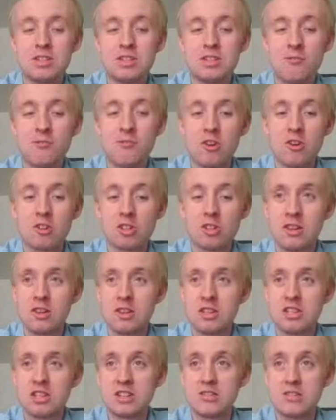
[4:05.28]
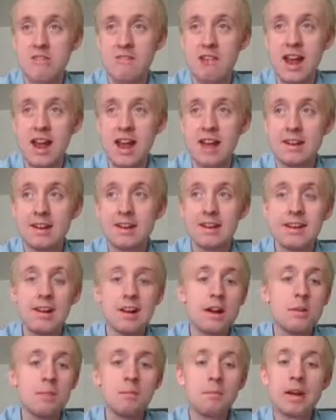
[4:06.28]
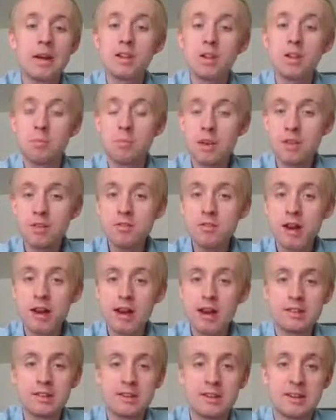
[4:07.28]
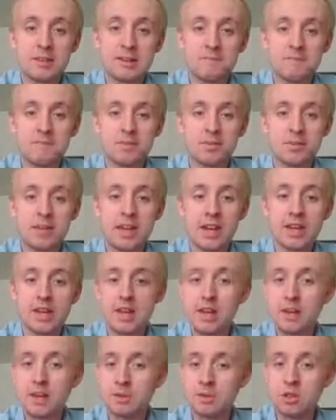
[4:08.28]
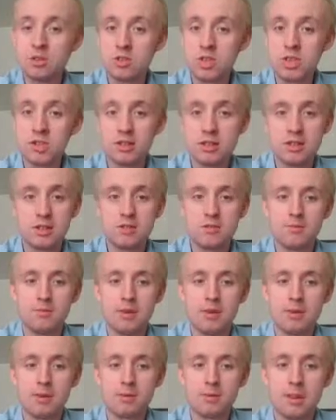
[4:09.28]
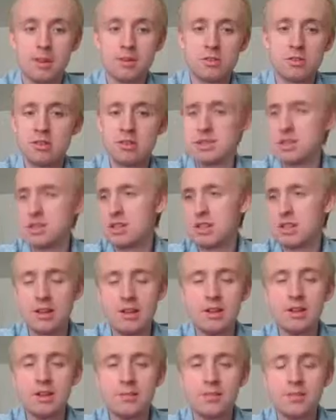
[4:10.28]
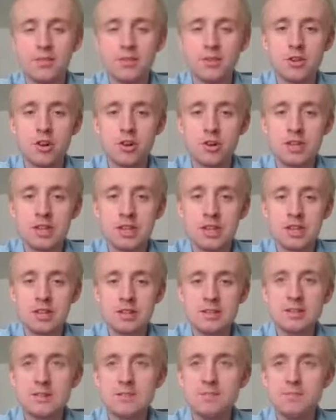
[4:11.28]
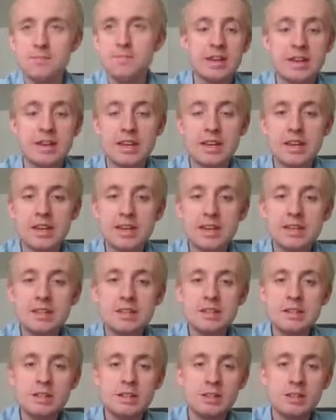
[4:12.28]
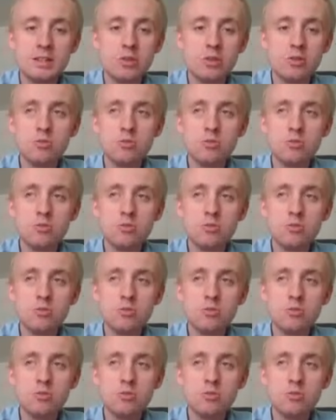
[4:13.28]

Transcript: is your first gun that you've ever had. My little brother, I let him use it. My little brother is 13. He